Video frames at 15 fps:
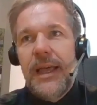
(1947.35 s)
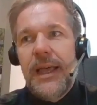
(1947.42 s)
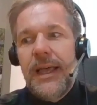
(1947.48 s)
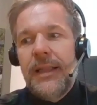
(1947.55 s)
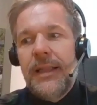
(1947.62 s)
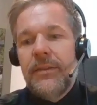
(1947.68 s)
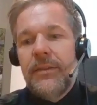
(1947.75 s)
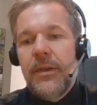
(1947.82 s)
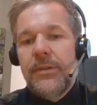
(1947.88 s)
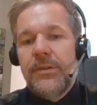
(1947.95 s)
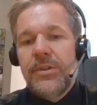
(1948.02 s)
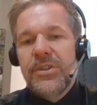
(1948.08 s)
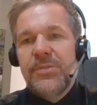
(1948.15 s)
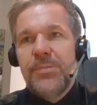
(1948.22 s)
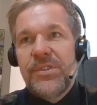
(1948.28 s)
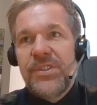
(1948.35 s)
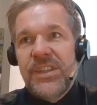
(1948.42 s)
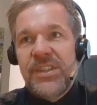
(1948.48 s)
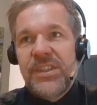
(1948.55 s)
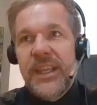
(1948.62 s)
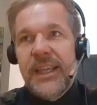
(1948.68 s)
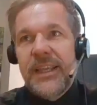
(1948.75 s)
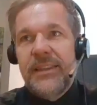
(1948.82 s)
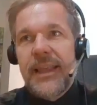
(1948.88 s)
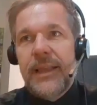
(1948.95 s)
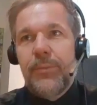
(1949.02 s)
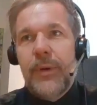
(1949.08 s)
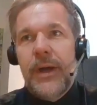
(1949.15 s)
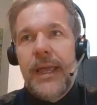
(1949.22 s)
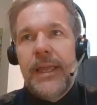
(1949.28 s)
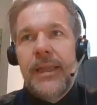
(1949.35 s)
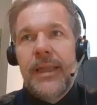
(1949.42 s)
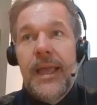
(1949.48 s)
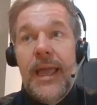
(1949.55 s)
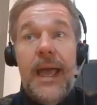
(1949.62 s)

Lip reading: and just positioning it that way